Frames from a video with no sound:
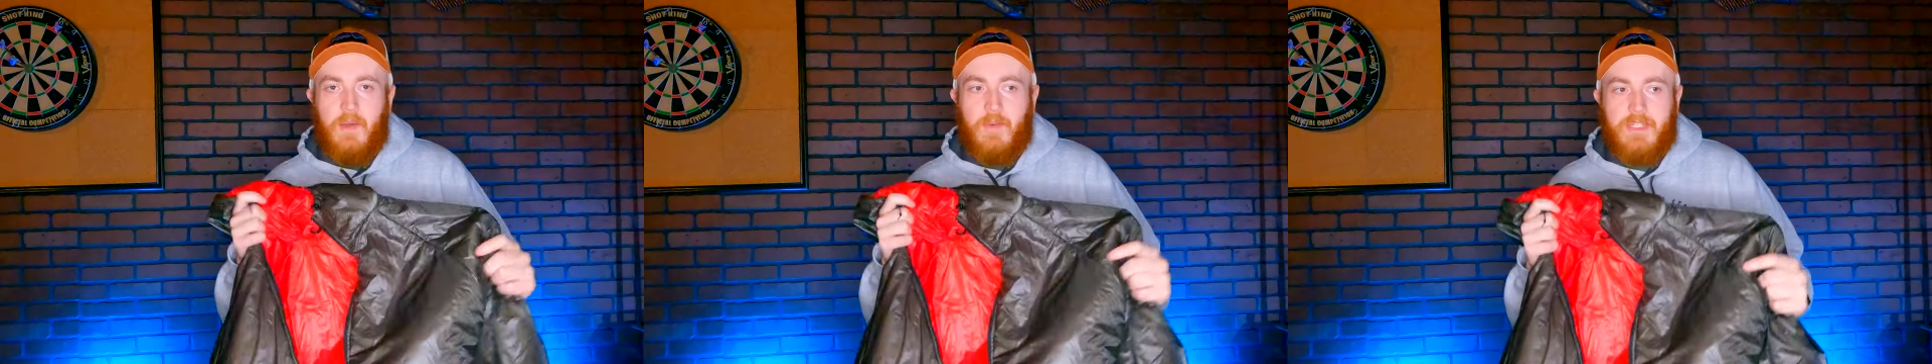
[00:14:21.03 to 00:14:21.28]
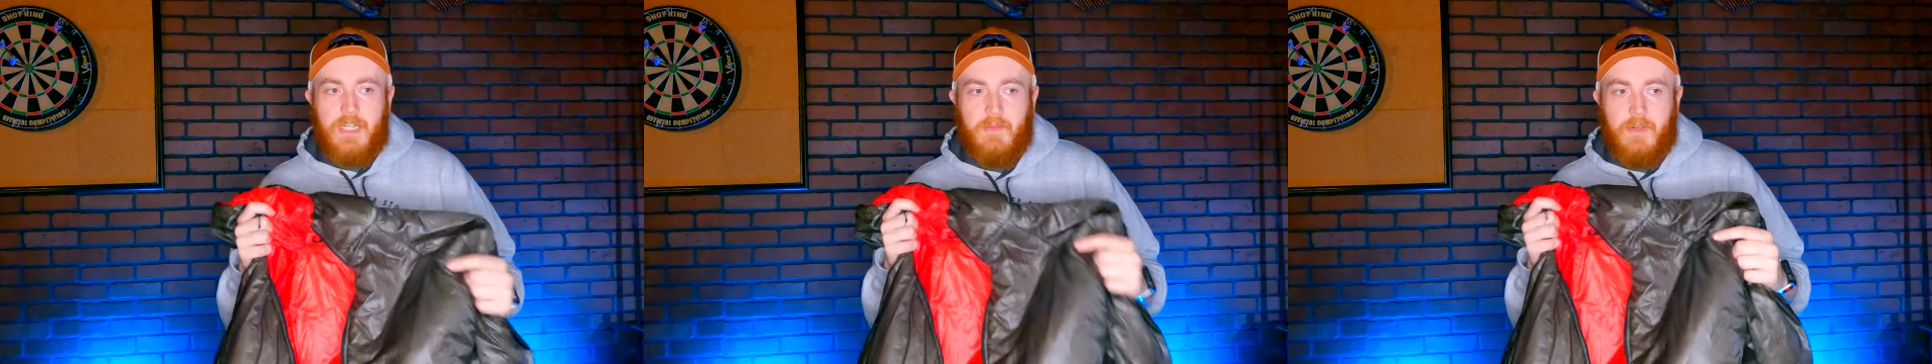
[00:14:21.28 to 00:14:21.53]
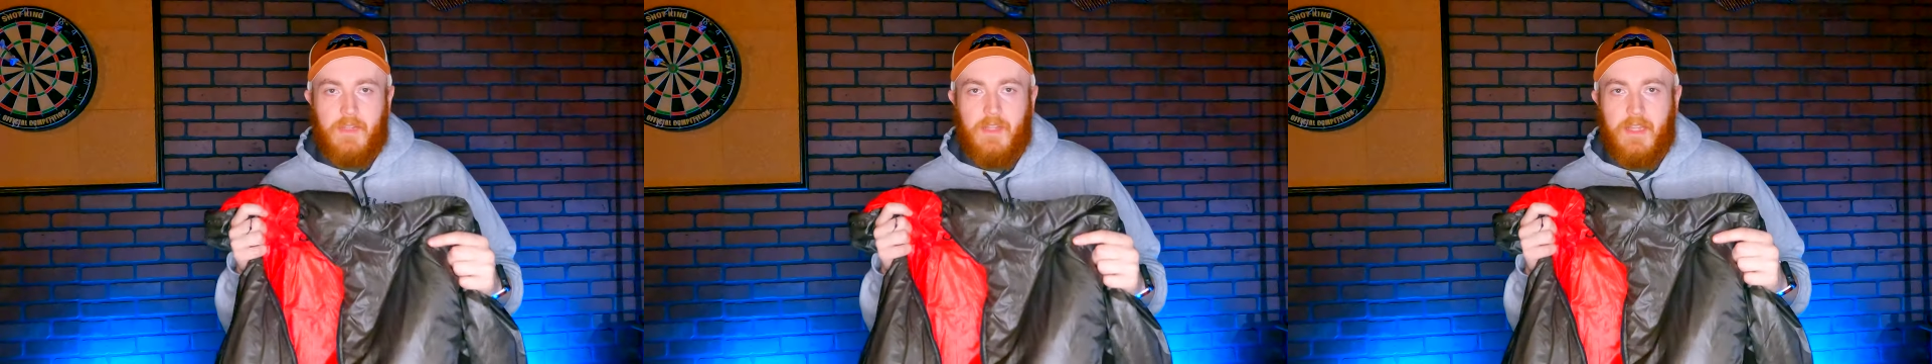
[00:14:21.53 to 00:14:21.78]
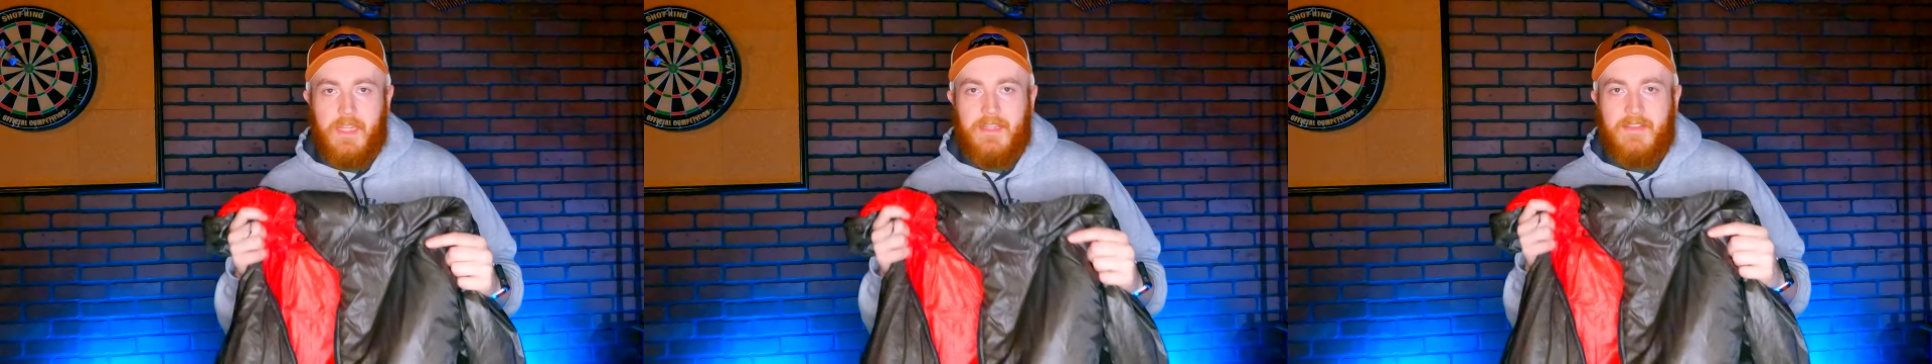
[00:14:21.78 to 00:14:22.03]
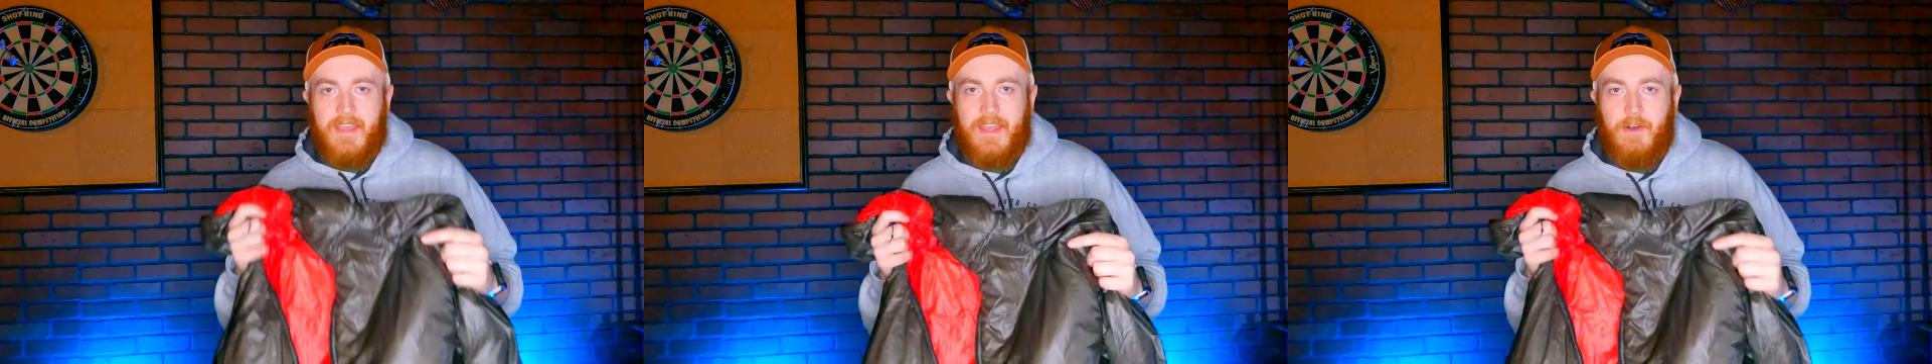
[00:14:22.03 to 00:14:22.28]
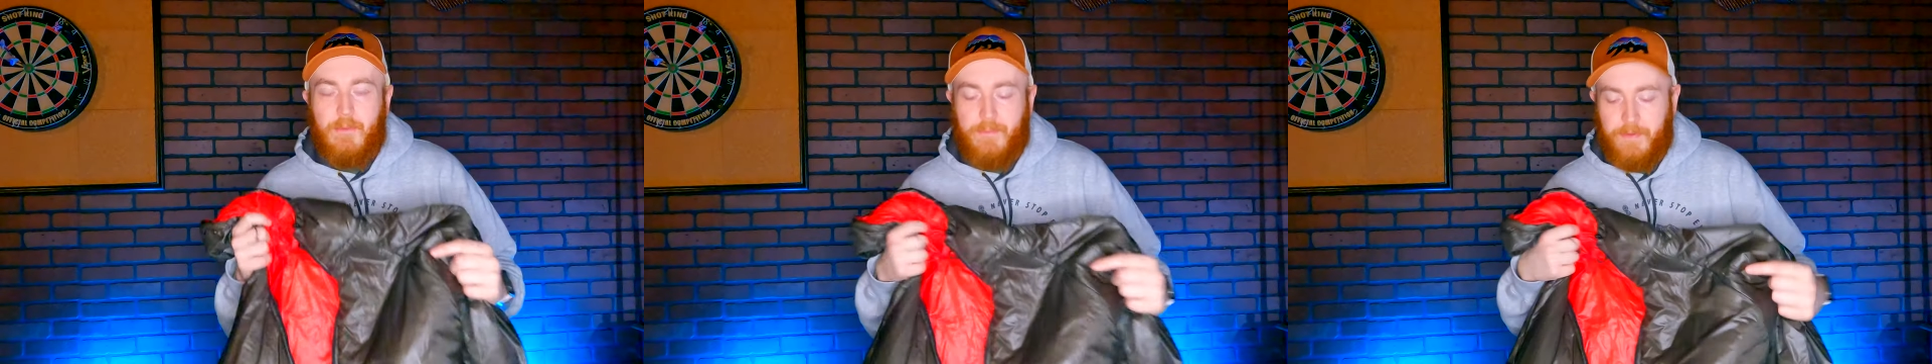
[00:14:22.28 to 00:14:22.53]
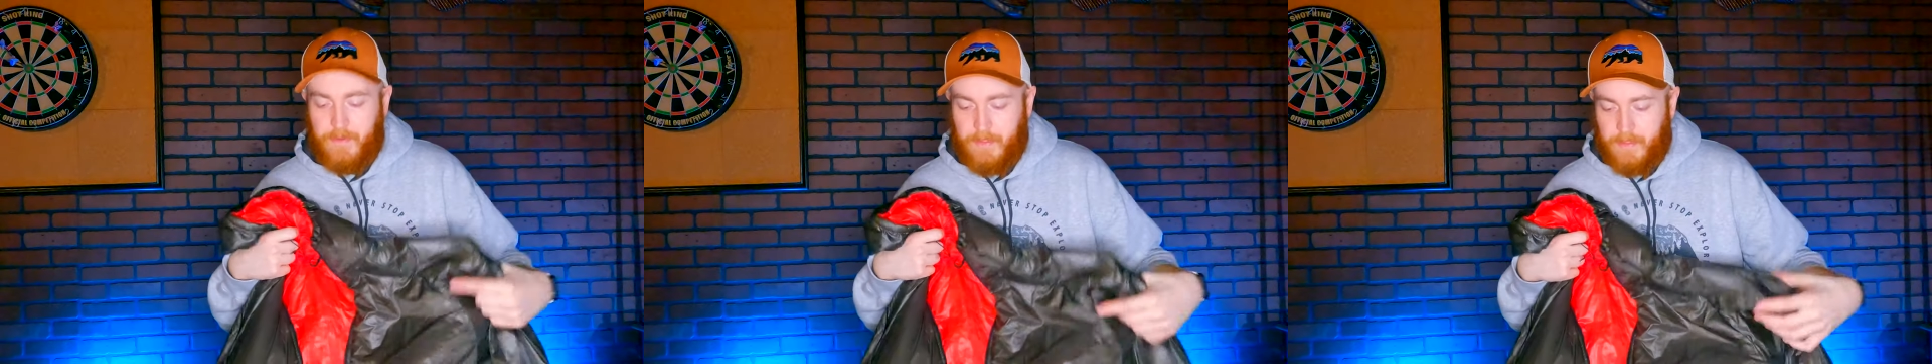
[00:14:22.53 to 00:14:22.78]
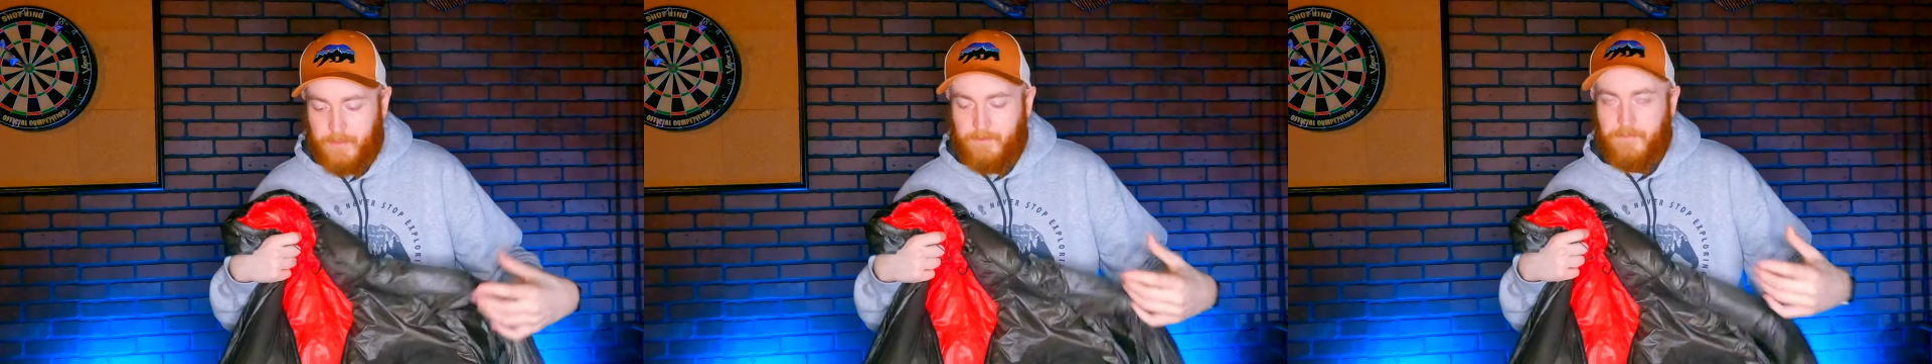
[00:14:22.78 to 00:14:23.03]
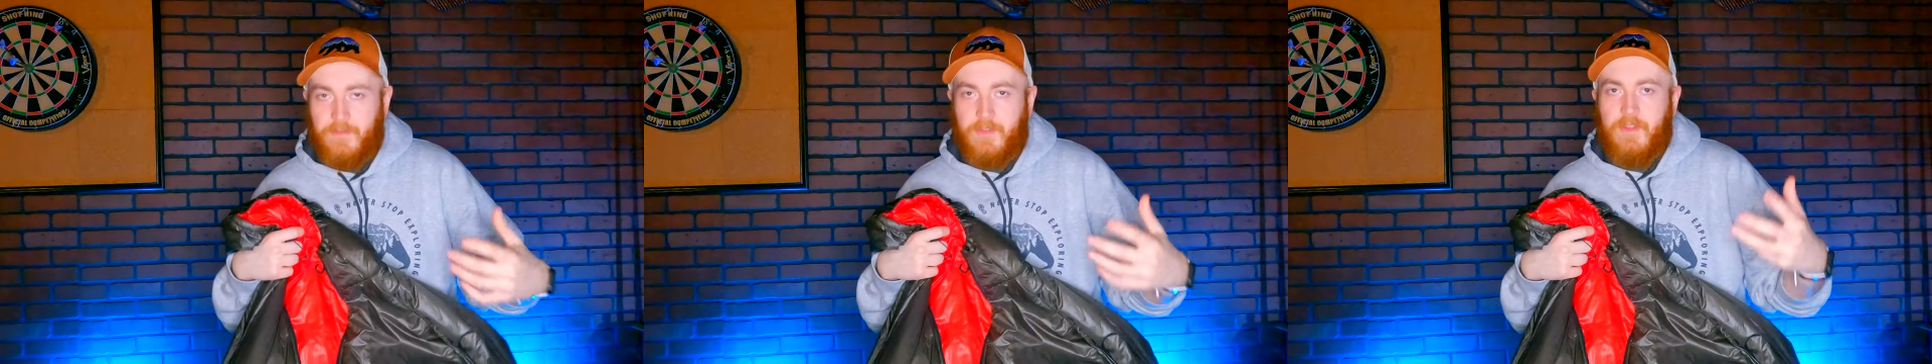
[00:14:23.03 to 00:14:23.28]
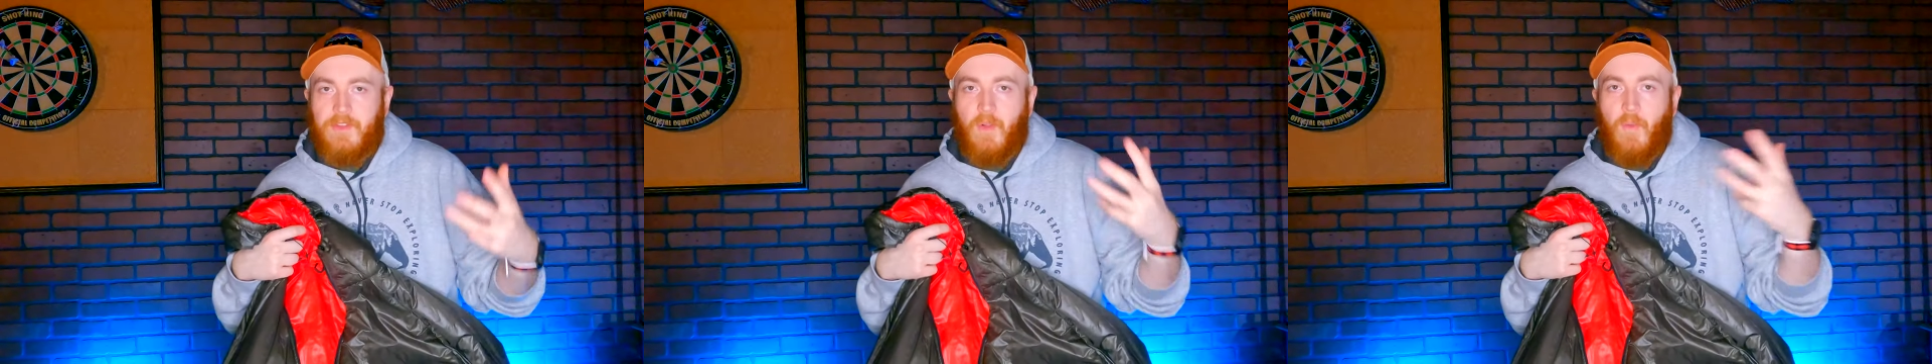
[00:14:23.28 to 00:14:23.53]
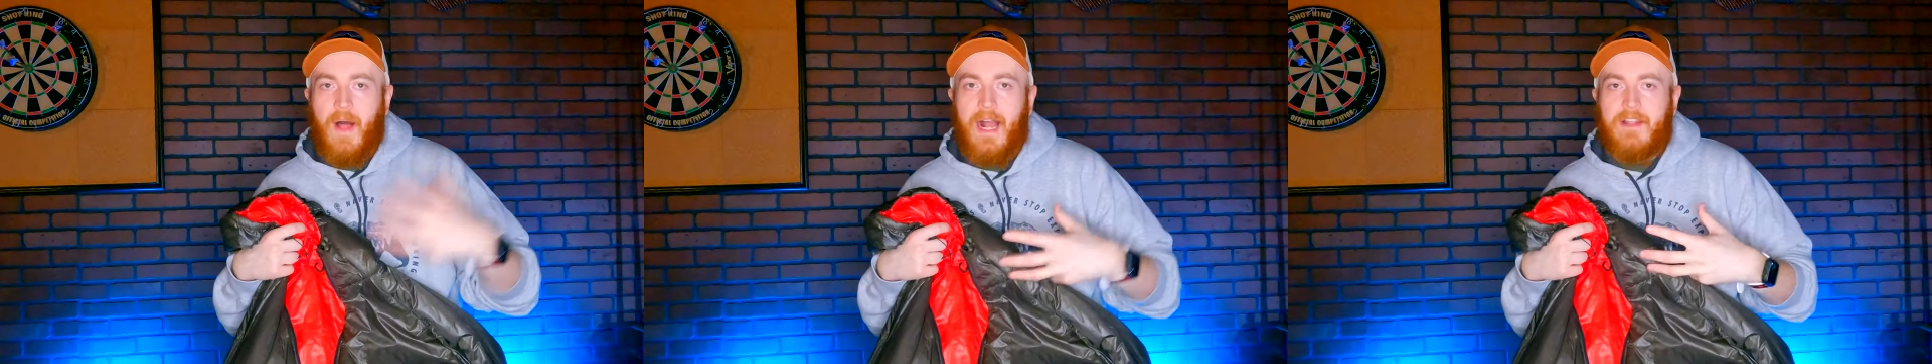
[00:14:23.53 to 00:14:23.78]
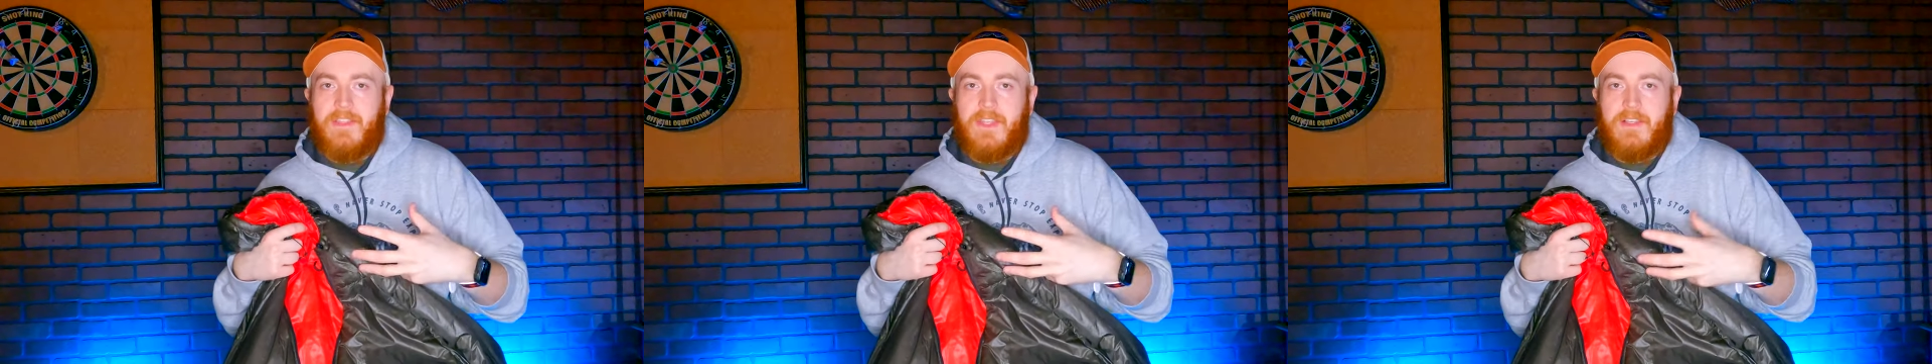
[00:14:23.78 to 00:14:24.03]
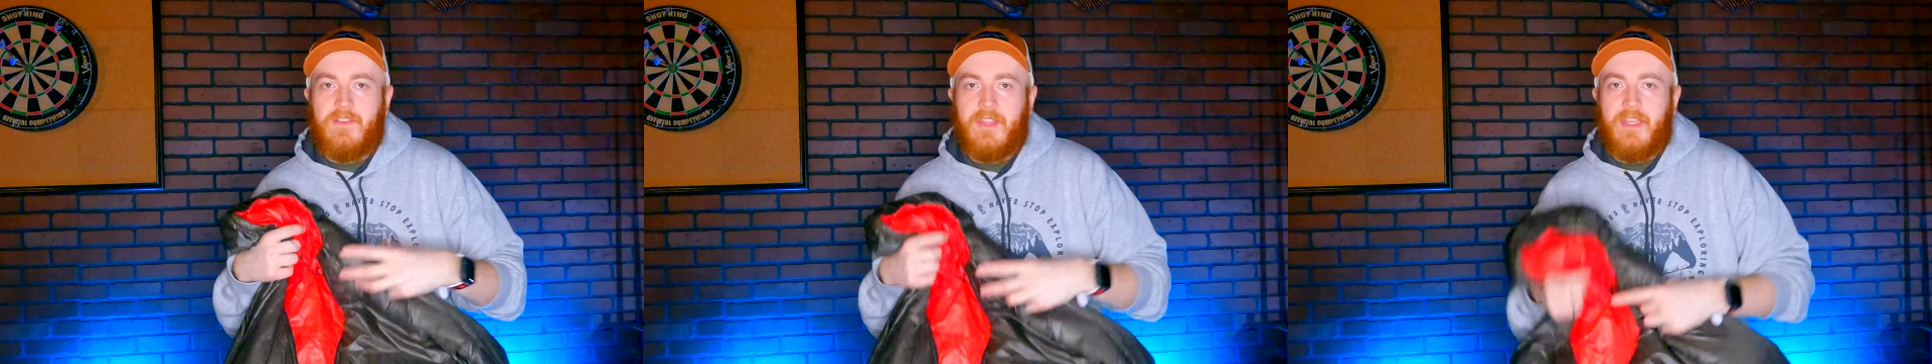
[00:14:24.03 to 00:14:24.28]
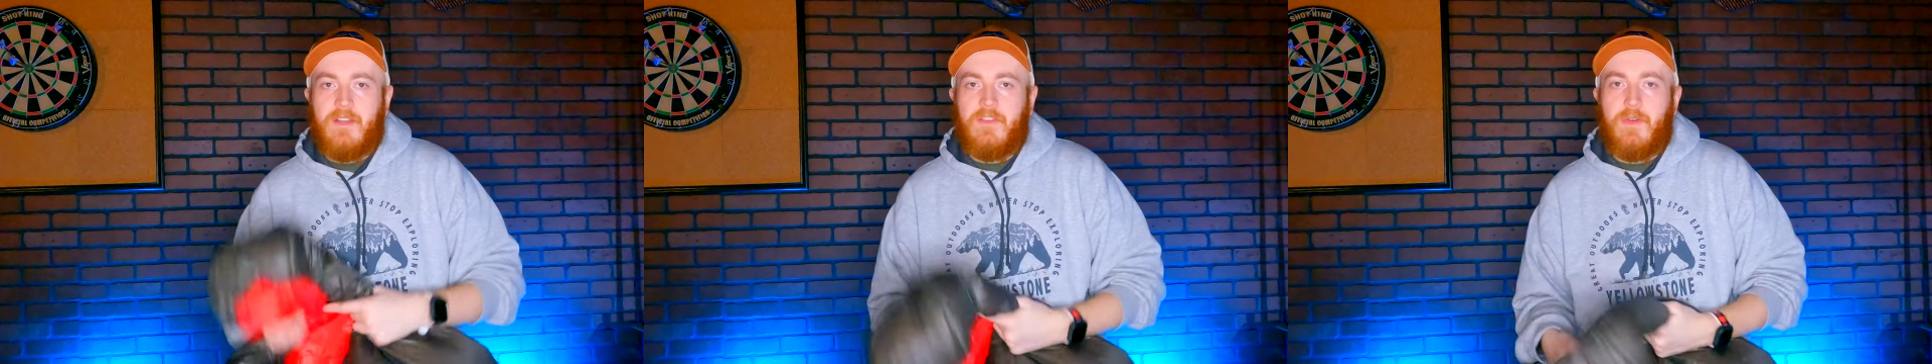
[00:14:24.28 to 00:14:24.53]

which I really like to help um, lock things in.